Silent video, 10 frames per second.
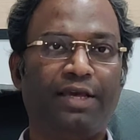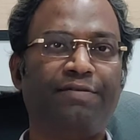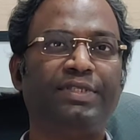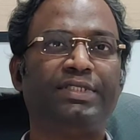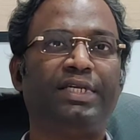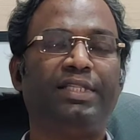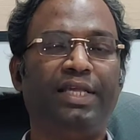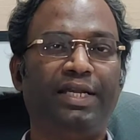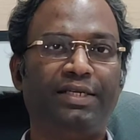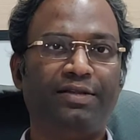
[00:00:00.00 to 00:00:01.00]
Having said
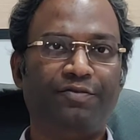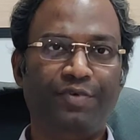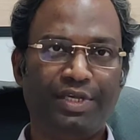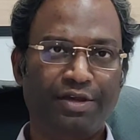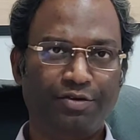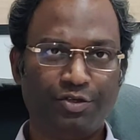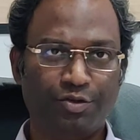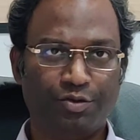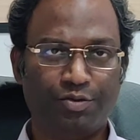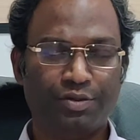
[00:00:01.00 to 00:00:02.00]
that, we have to
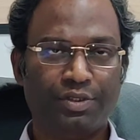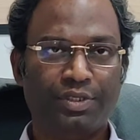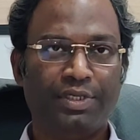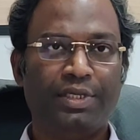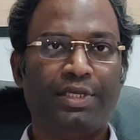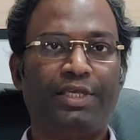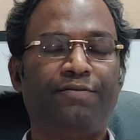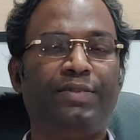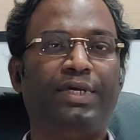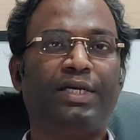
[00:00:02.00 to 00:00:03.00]
know
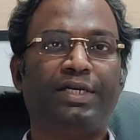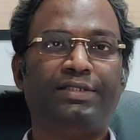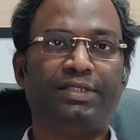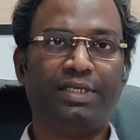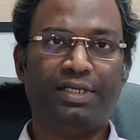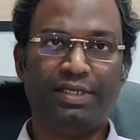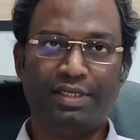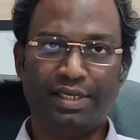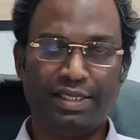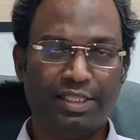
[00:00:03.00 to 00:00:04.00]
if the concerned
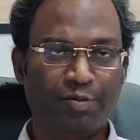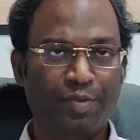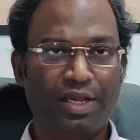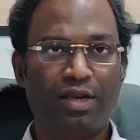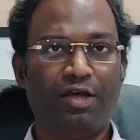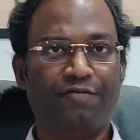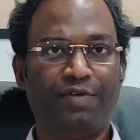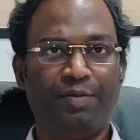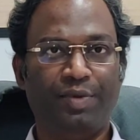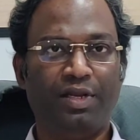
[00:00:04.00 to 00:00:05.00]
either male or
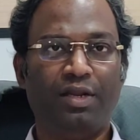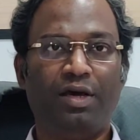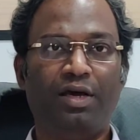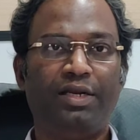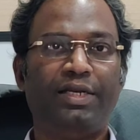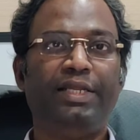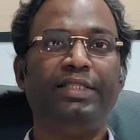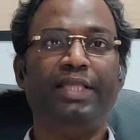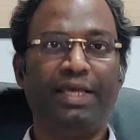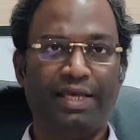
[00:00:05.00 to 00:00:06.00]
female already
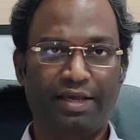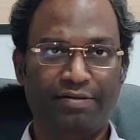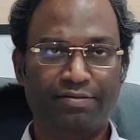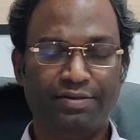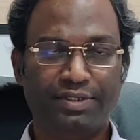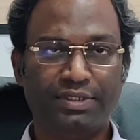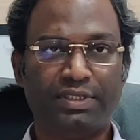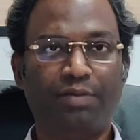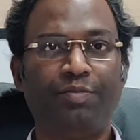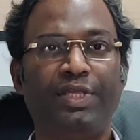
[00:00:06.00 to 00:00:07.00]
they have
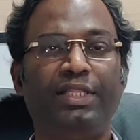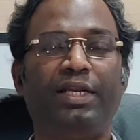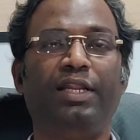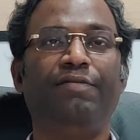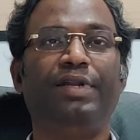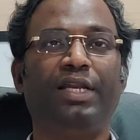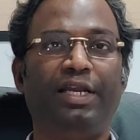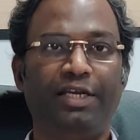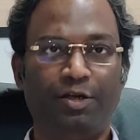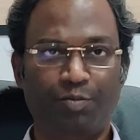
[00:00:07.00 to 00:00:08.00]
some other liver
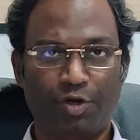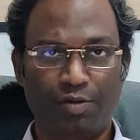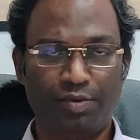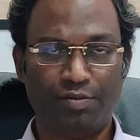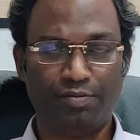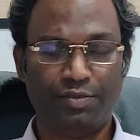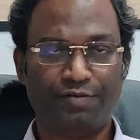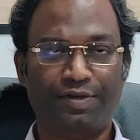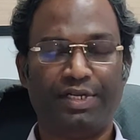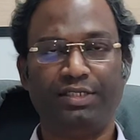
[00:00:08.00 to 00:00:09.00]
related problem.
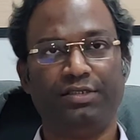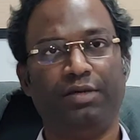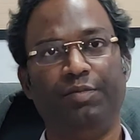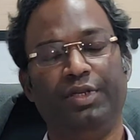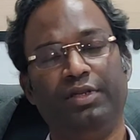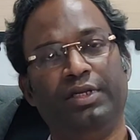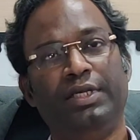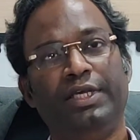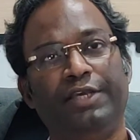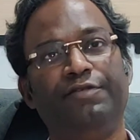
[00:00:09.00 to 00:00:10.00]
For example,
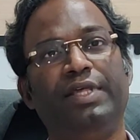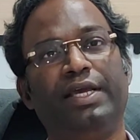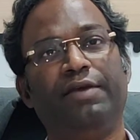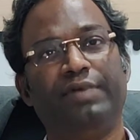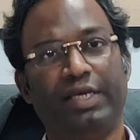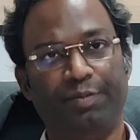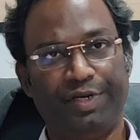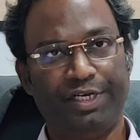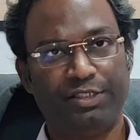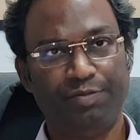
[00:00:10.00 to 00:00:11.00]
if they have a
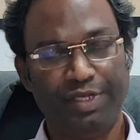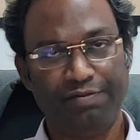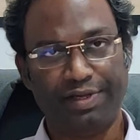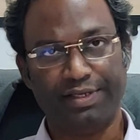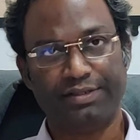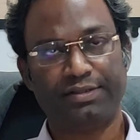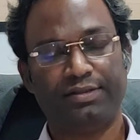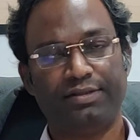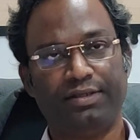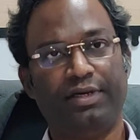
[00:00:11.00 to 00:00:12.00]
hepatitis B
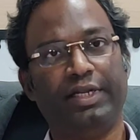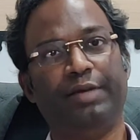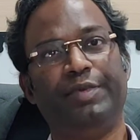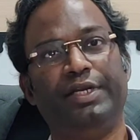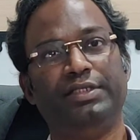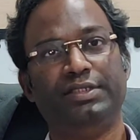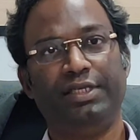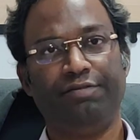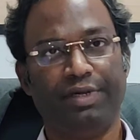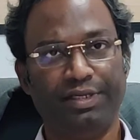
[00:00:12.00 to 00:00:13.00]
virus or hepatitis
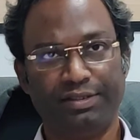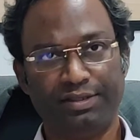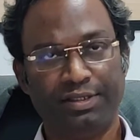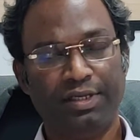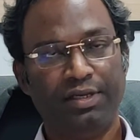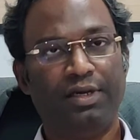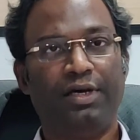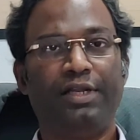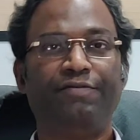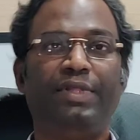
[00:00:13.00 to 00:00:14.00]
C virus,
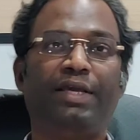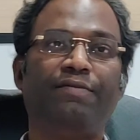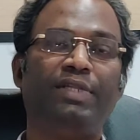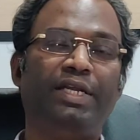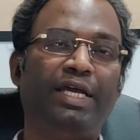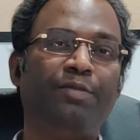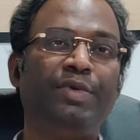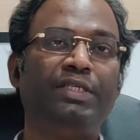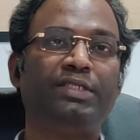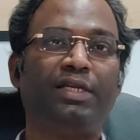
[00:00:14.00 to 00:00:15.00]
or if they have the
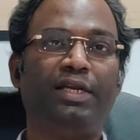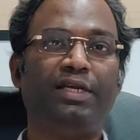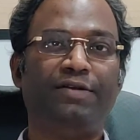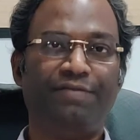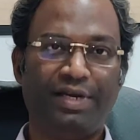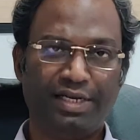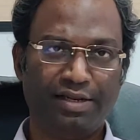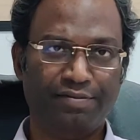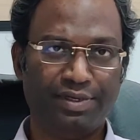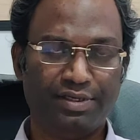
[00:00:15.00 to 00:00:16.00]
diabetes related fatty
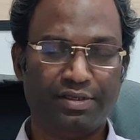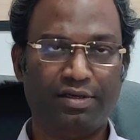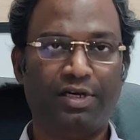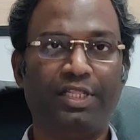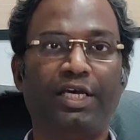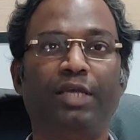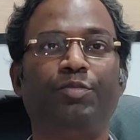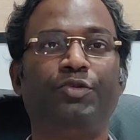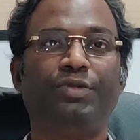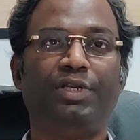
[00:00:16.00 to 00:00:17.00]
liver or the
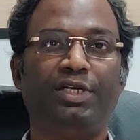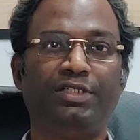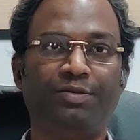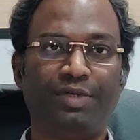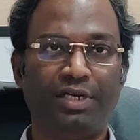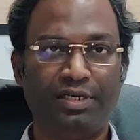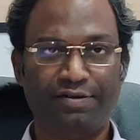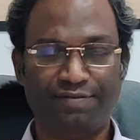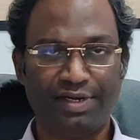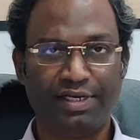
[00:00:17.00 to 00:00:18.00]
hypothyroidism
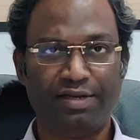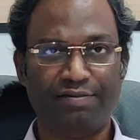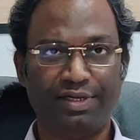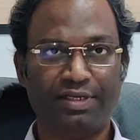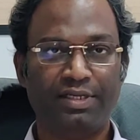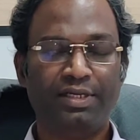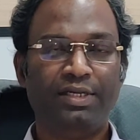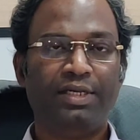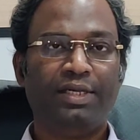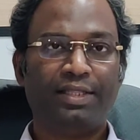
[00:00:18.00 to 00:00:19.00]
related fatty liver,
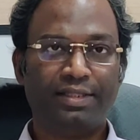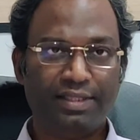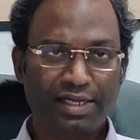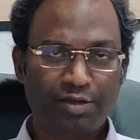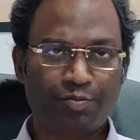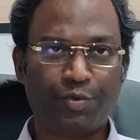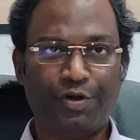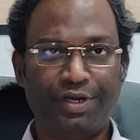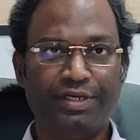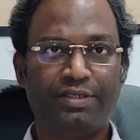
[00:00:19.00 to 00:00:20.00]
that
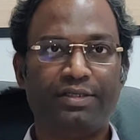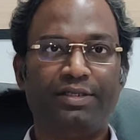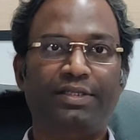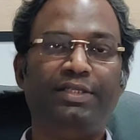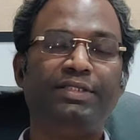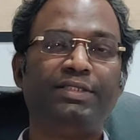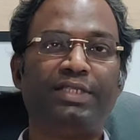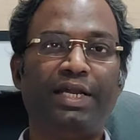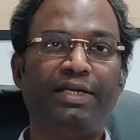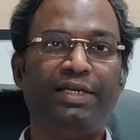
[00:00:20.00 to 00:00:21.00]
point this
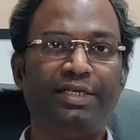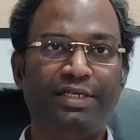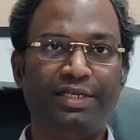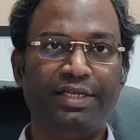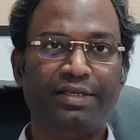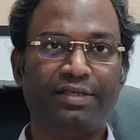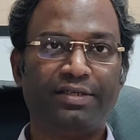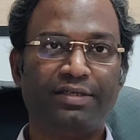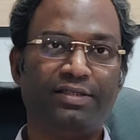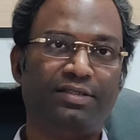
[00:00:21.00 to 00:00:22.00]
standard drink
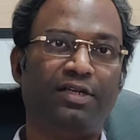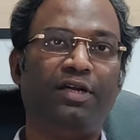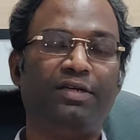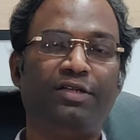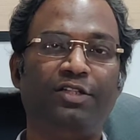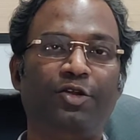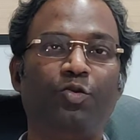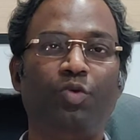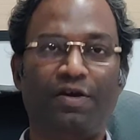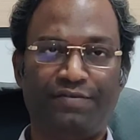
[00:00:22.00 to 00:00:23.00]
is not, the
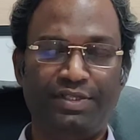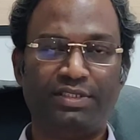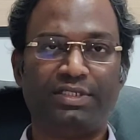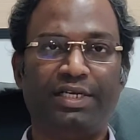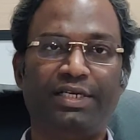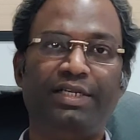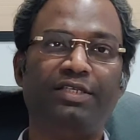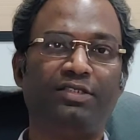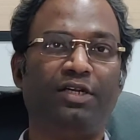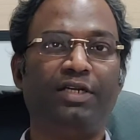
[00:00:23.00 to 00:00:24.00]
rule of this standard
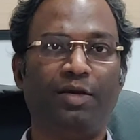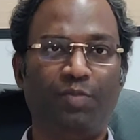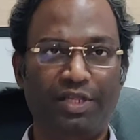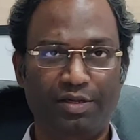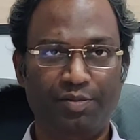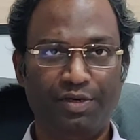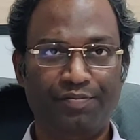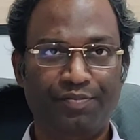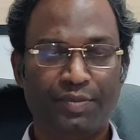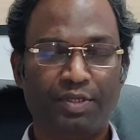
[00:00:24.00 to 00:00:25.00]
drink is not applicable,
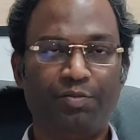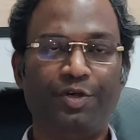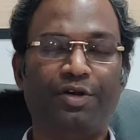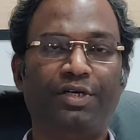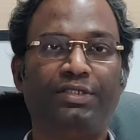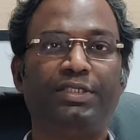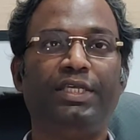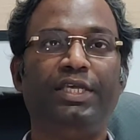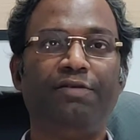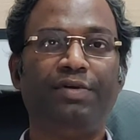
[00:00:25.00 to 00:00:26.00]
because
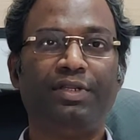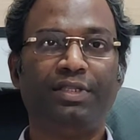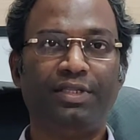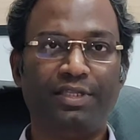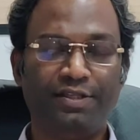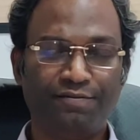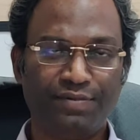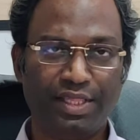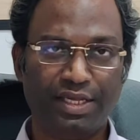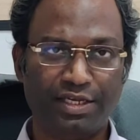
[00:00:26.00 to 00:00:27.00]
even
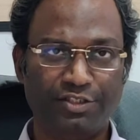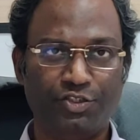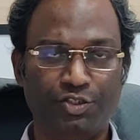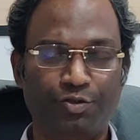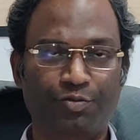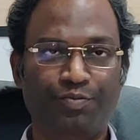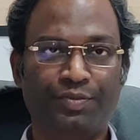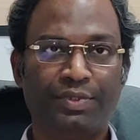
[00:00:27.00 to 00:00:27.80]
if they consume